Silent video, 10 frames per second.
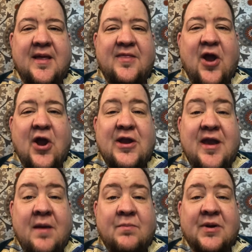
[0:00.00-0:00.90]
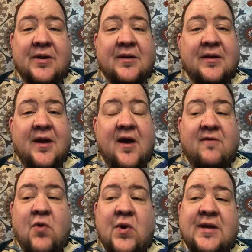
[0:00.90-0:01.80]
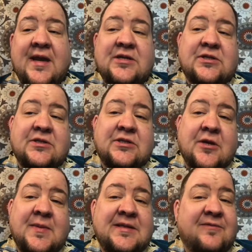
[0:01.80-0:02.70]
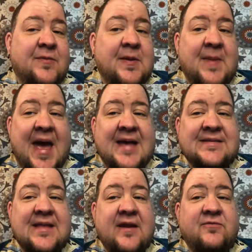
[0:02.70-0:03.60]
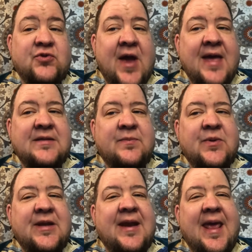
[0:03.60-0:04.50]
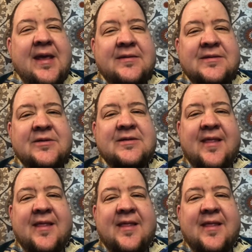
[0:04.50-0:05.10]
There are a number of ordination sermons from the past that have tried to put an answer to